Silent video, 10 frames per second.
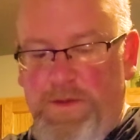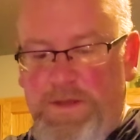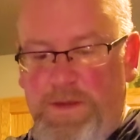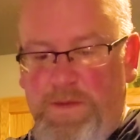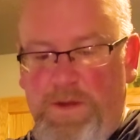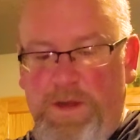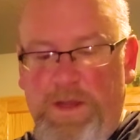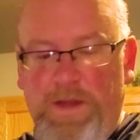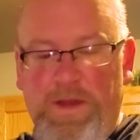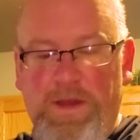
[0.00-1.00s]
They're pretty
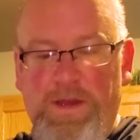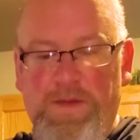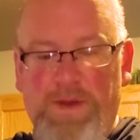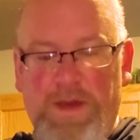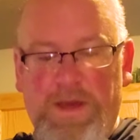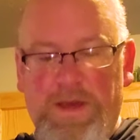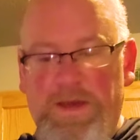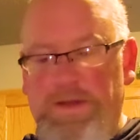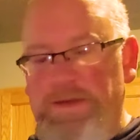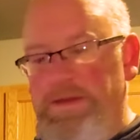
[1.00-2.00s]
clean
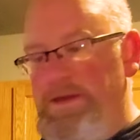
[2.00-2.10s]
pickings.